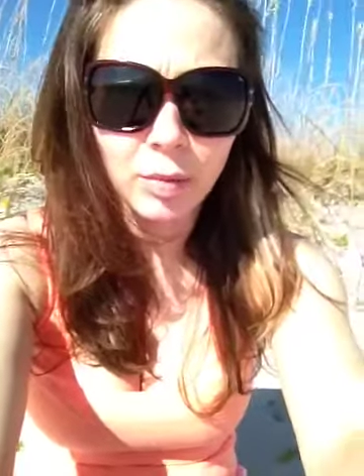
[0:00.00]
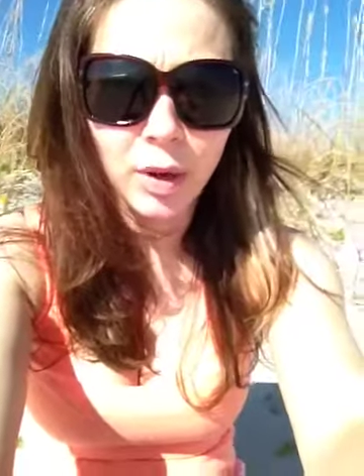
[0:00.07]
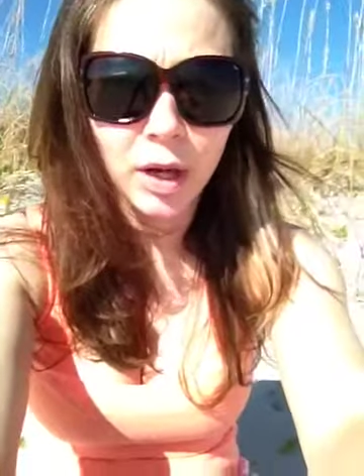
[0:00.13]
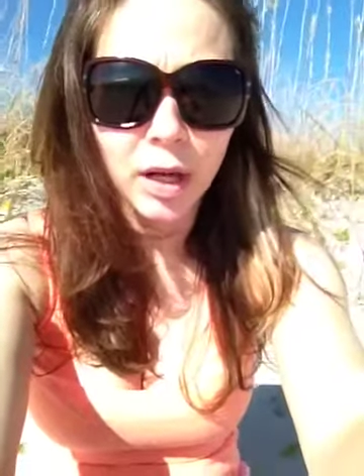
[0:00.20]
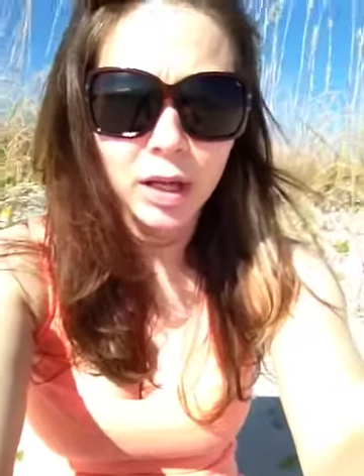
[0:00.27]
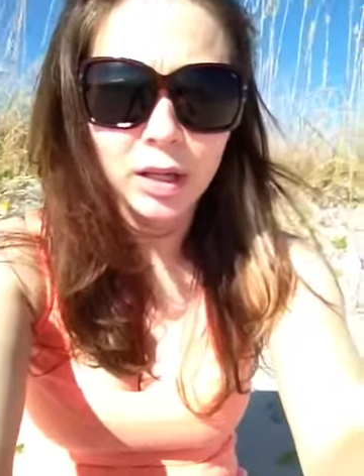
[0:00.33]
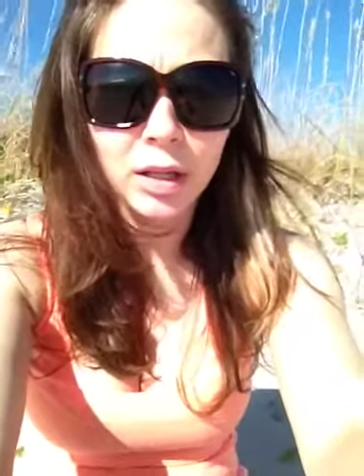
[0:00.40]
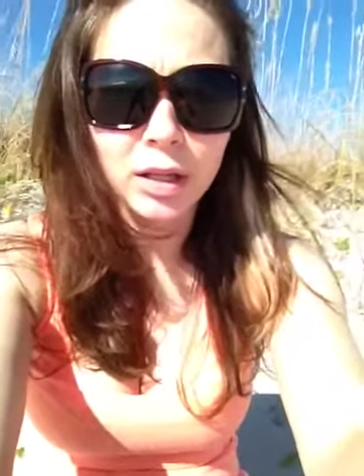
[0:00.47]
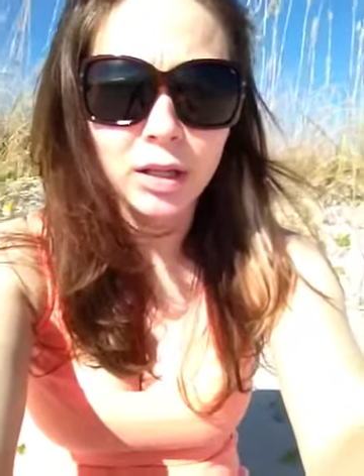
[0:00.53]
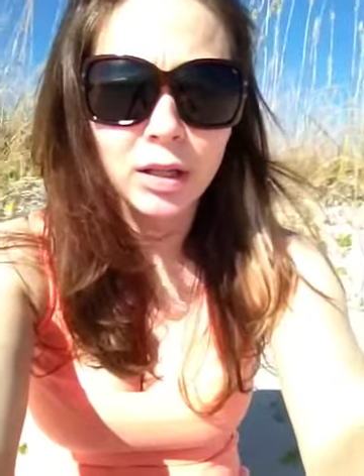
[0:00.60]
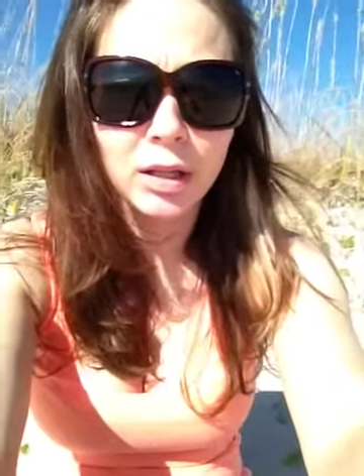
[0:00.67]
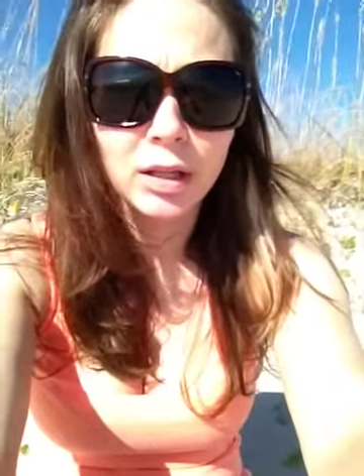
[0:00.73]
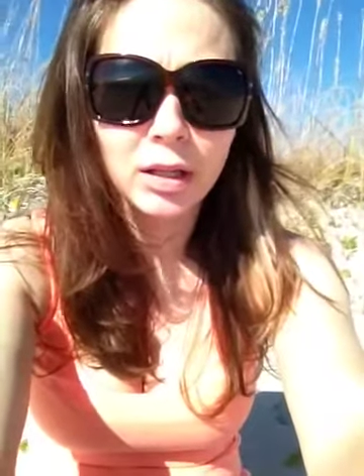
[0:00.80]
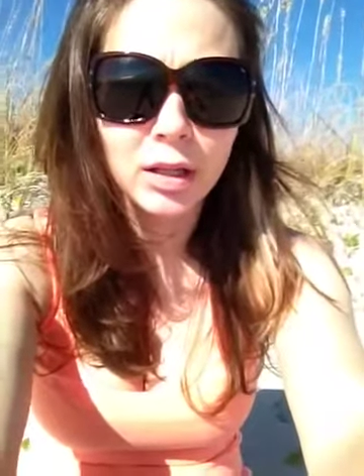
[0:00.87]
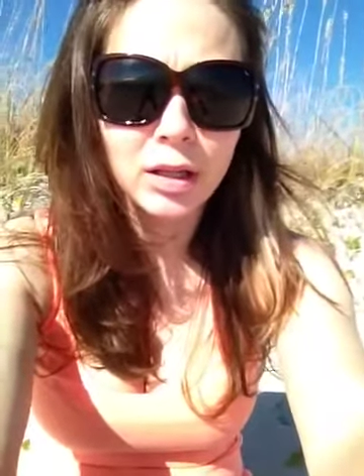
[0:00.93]
But
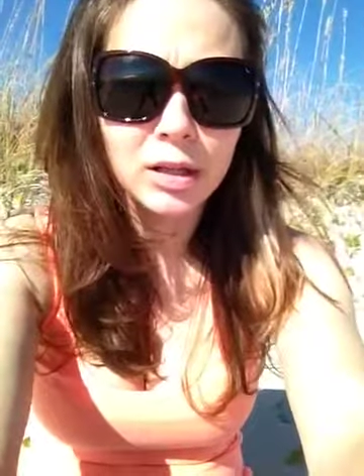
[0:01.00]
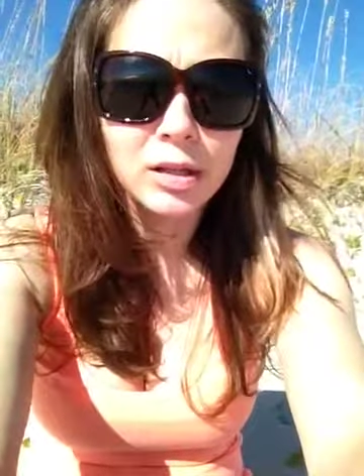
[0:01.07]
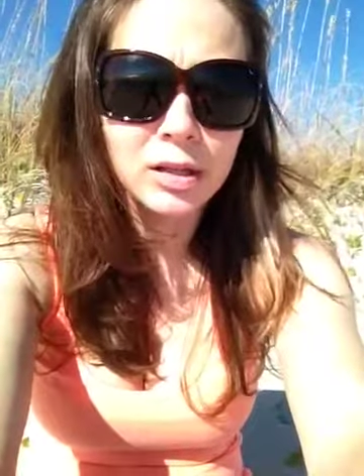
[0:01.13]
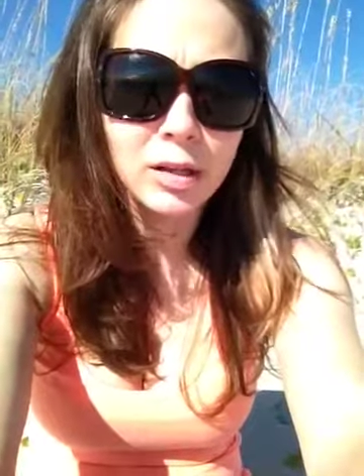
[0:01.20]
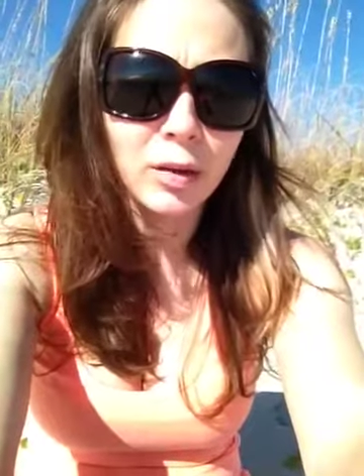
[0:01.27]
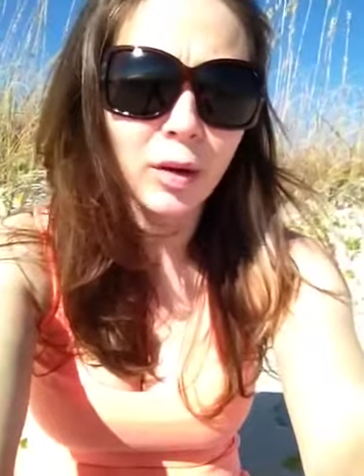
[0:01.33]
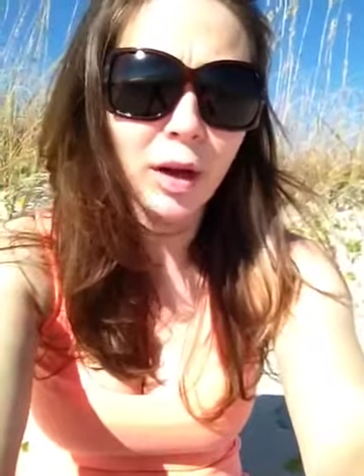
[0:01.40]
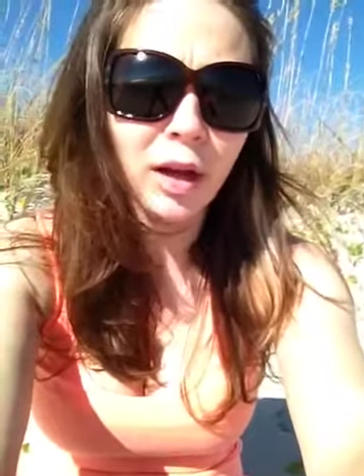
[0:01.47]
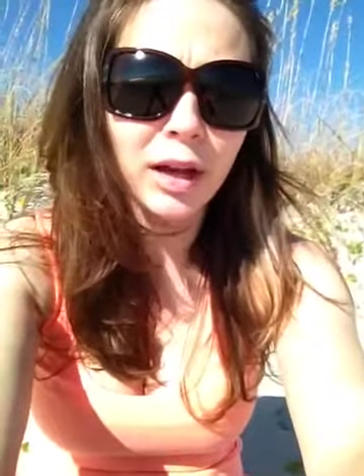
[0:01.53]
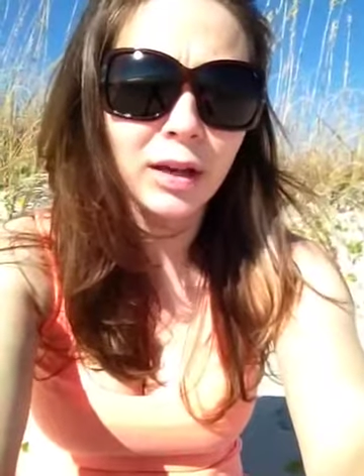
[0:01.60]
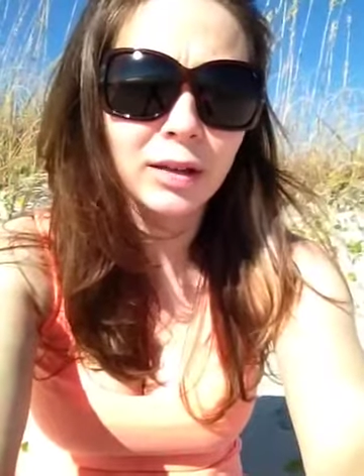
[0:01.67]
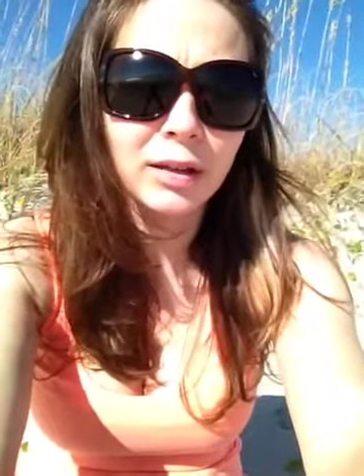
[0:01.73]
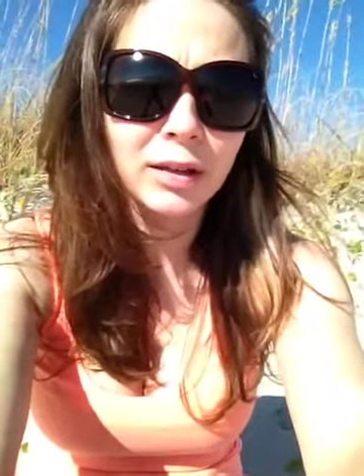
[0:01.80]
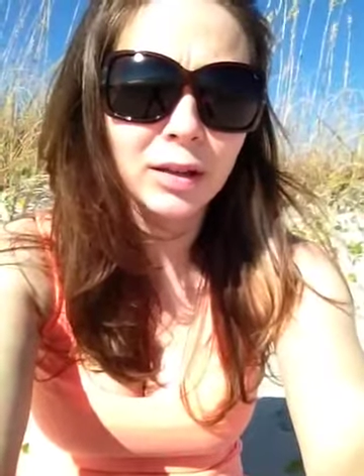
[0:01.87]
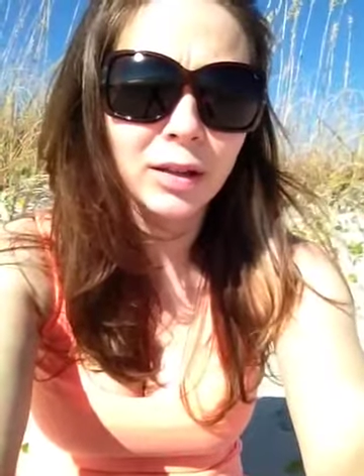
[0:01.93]
it's okay.